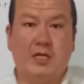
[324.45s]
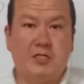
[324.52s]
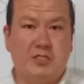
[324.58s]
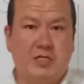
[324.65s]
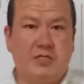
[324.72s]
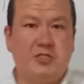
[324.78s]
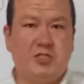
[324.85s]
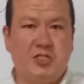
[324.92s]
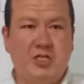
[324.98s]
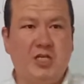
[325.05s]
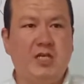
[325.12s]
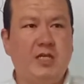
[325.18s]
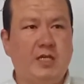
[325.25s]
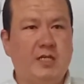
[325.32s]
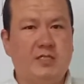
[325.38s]
Does
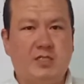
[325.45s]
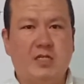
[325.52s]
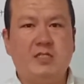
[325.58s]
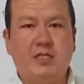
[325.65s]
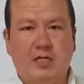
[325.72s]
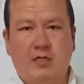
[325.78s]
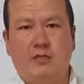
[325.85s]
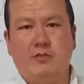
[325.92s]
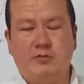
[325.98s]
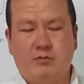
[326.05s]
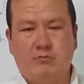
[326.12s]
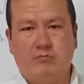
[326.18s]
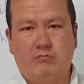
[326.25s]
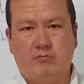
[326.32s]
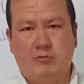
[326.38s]
she study English?
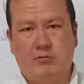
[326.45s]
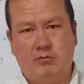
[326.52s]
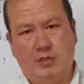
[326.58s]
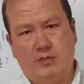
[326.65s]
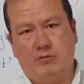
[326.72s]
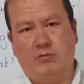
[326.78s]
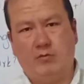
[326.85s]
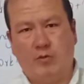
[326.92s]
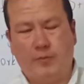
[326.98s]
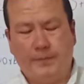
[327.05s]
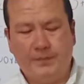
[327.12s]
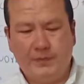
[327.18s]
So yes or no.